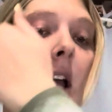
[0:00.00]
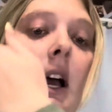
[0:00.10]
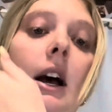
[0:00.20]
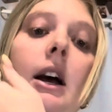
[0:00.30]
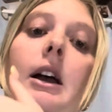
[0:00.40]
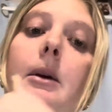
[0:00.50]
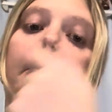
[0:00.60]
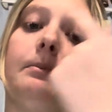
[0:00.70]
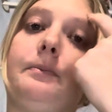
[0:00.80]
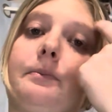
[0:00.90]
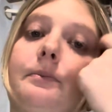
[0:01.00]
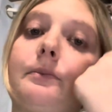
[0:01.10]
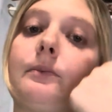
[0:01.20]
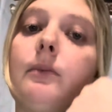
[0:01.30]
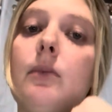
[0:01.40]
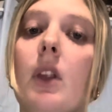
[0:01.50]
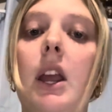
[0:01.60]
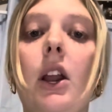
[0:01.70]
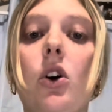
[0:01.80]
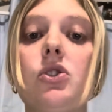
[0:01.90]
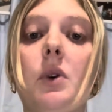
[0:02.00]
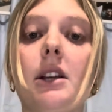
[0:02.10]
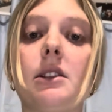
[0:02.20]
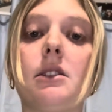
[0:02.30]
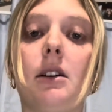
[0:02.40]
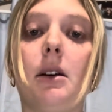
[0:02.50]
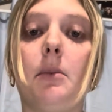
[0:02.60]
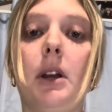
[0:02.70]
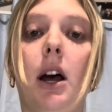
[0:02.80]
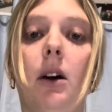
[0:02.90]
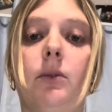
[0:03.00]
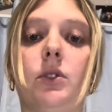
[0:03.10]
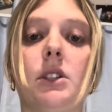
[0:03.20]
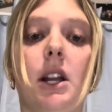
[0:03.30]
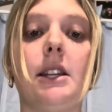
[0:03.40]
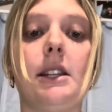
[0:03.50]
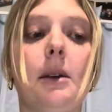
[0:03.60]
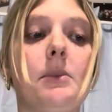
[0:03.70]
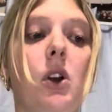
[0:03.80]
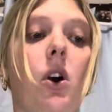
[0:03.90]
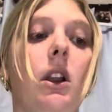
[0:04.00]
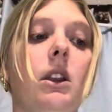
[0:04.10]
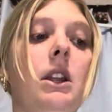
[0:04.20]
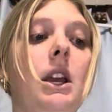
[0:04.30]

and it also has some helpful study tips on